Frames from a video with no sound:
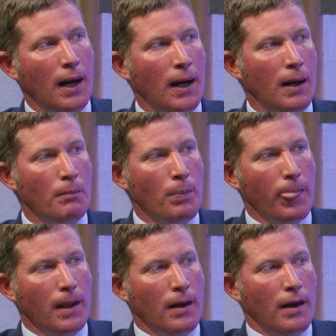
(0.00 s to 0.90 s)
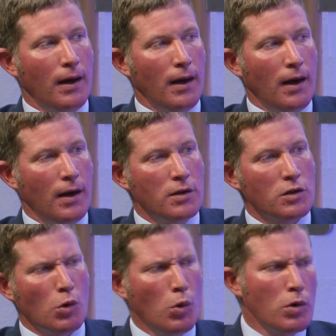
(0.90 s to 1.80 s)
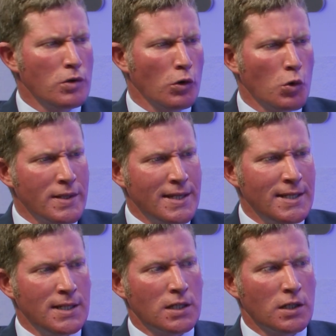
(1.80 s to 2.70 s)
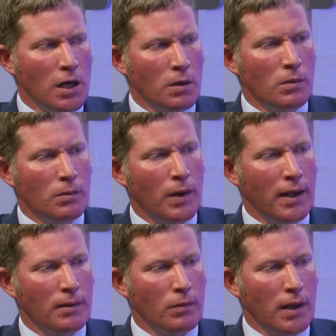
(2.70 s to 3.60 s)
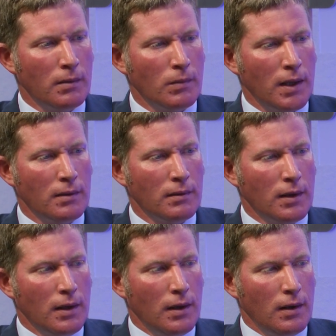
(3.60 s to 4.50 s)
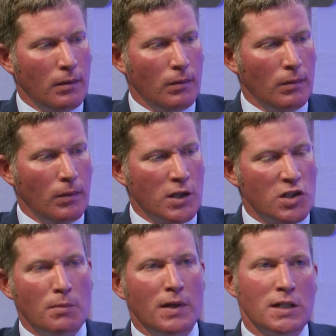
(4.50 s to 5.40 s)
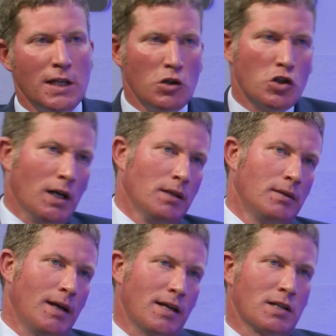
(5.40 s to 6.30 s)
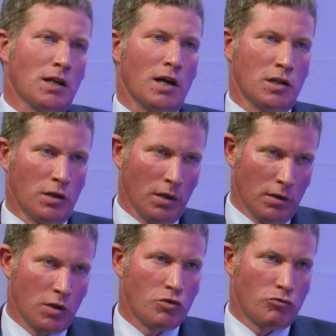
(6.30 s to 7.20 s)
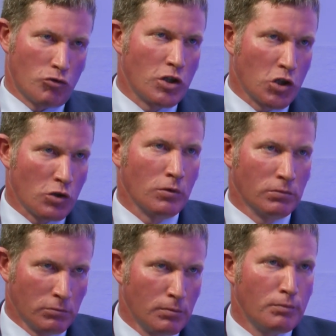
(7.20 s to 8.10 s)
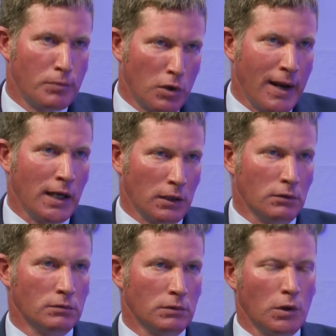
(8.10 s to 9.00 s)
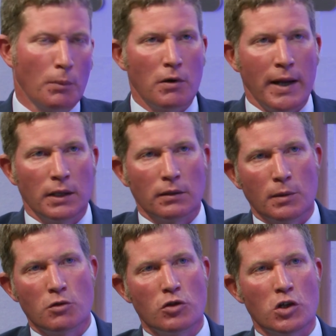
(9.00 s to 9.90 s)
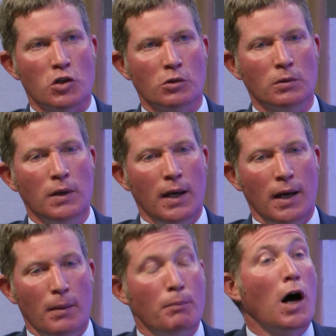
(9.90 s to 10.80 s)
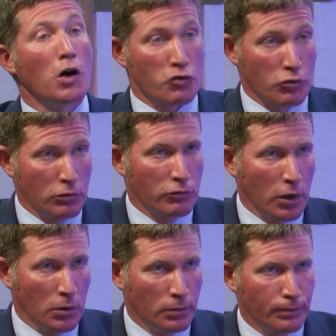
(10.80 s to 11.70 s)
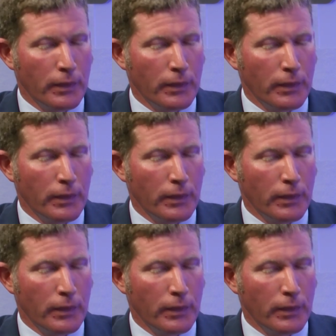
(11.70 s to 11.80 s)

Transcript: Not always easy to know when it's simply a teacher exercising the traditional traditional pastoral role